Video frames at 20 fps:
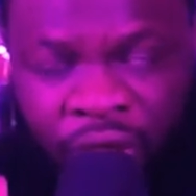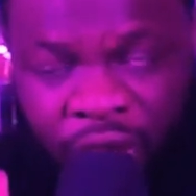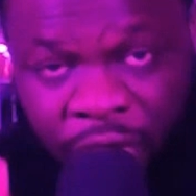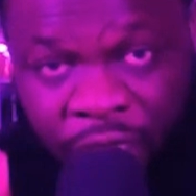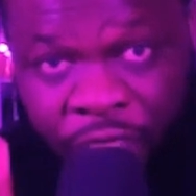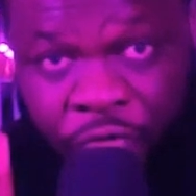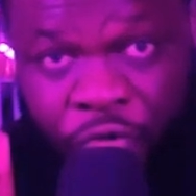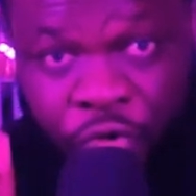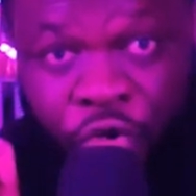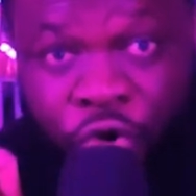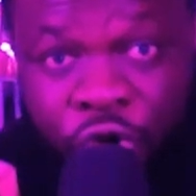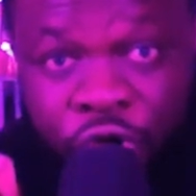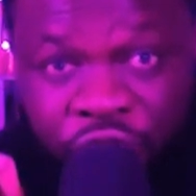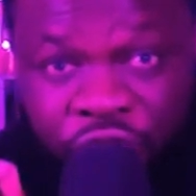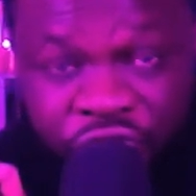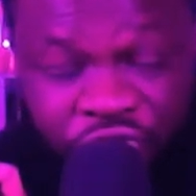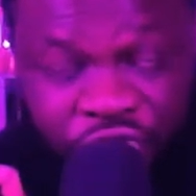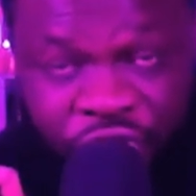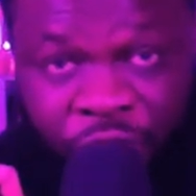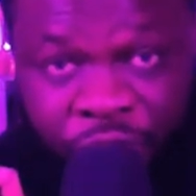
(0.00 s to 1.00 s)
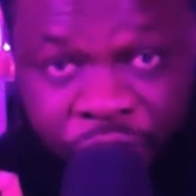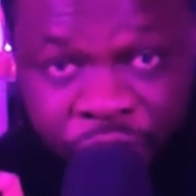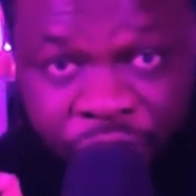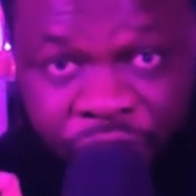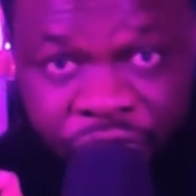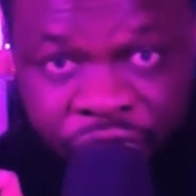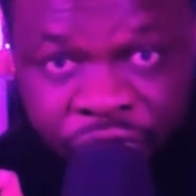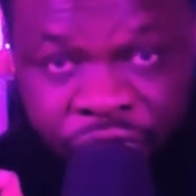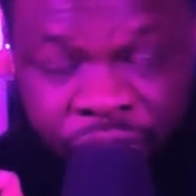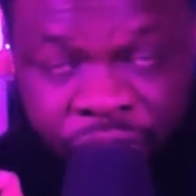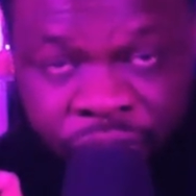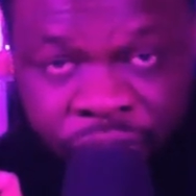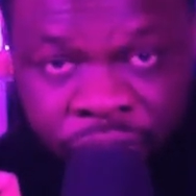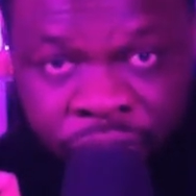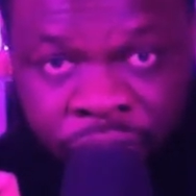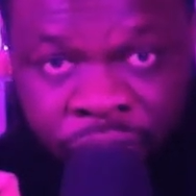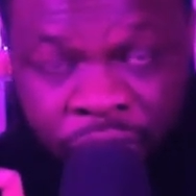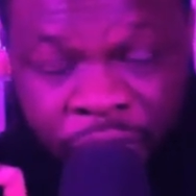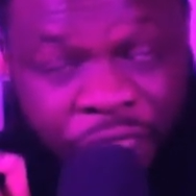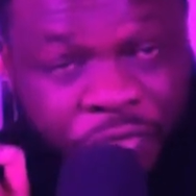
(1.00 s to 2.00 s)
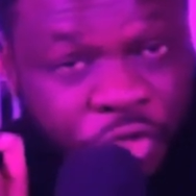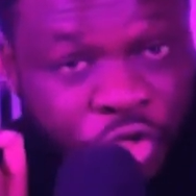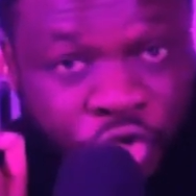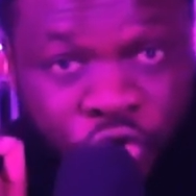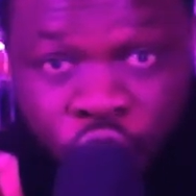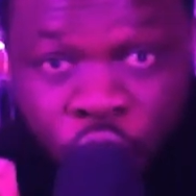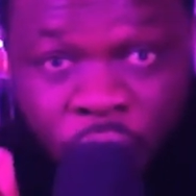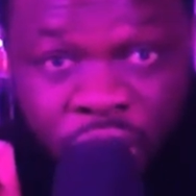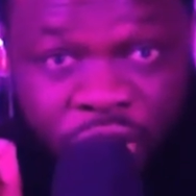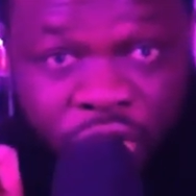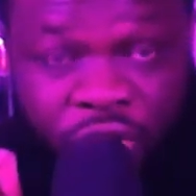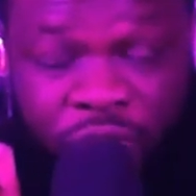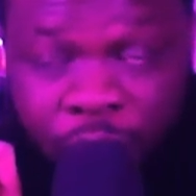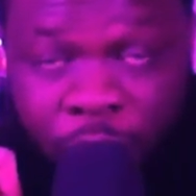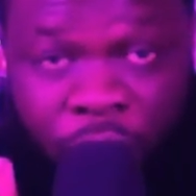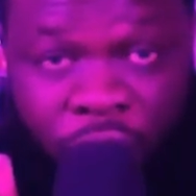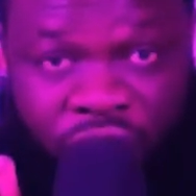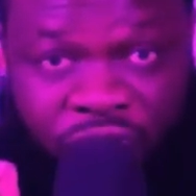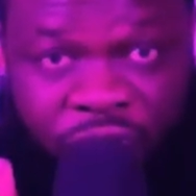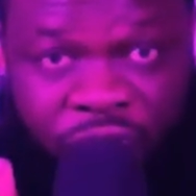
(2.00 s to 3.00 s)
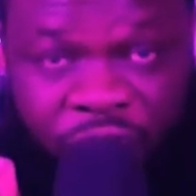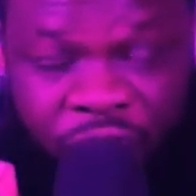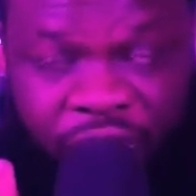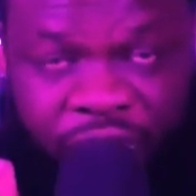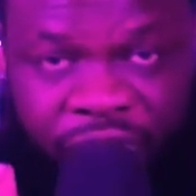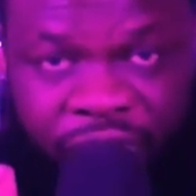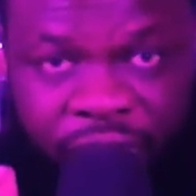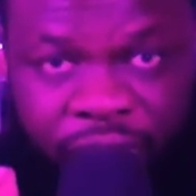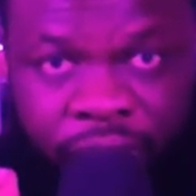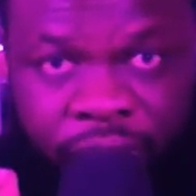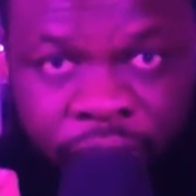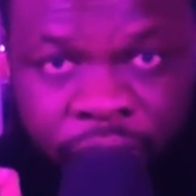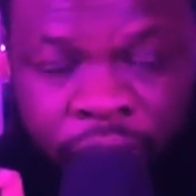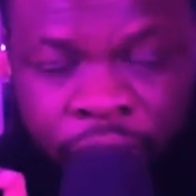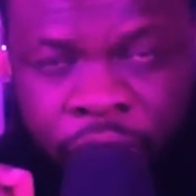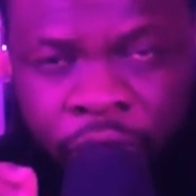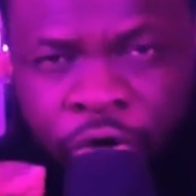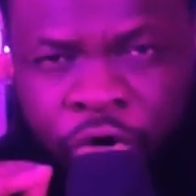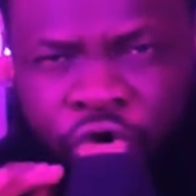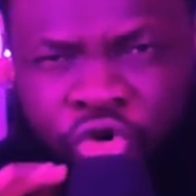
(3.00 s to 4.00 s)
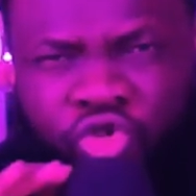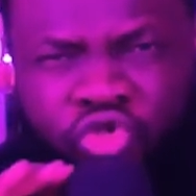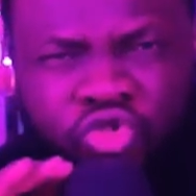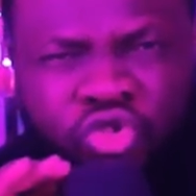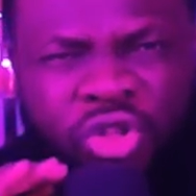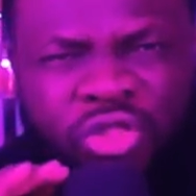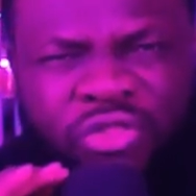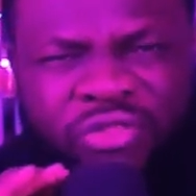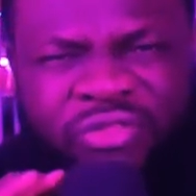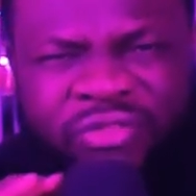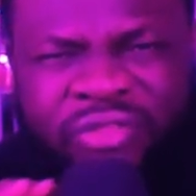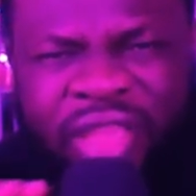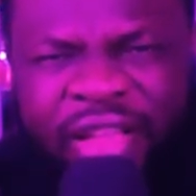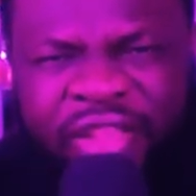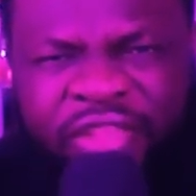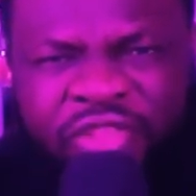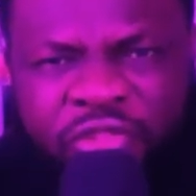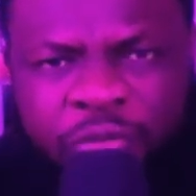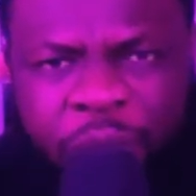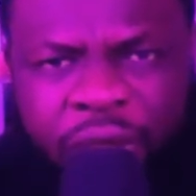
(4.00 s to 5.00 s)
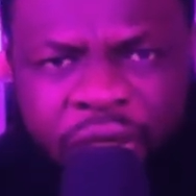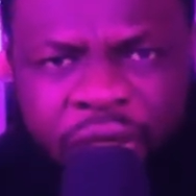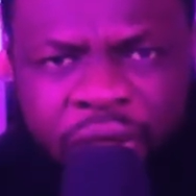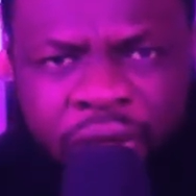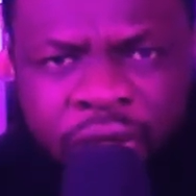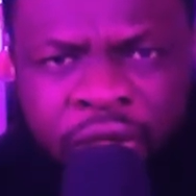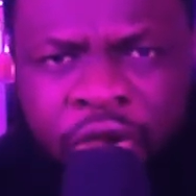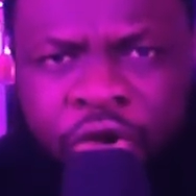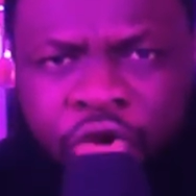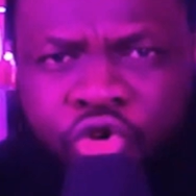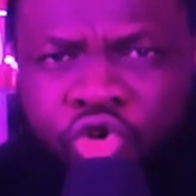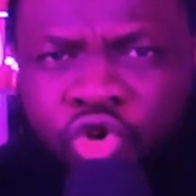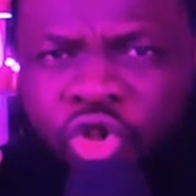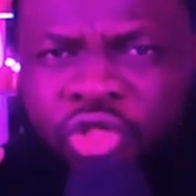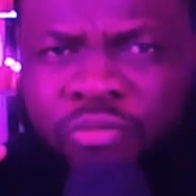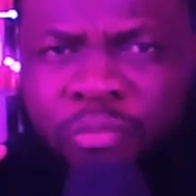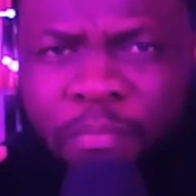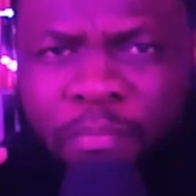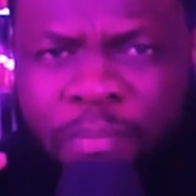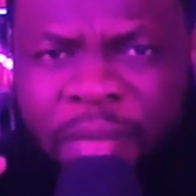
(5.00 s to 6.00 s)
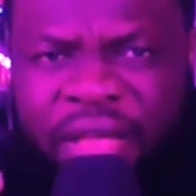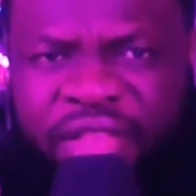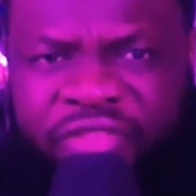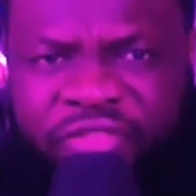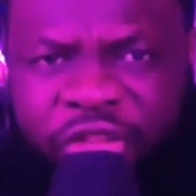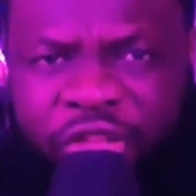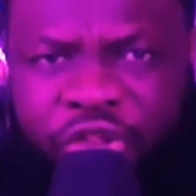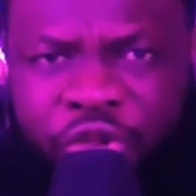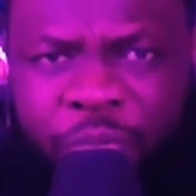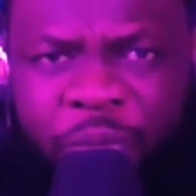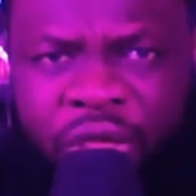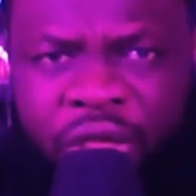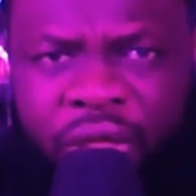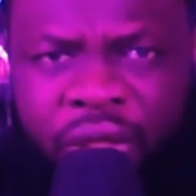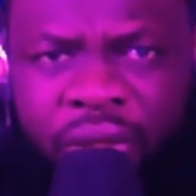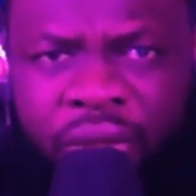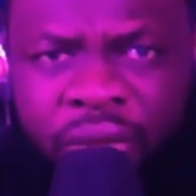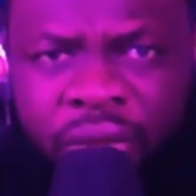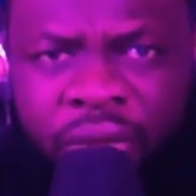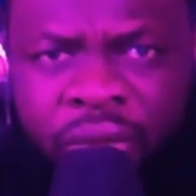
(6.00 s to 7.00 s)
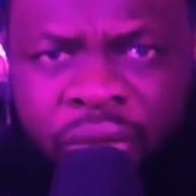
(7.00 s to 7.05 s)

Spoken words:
If you're not serious, if you are not motivated, do not text me, do not message me,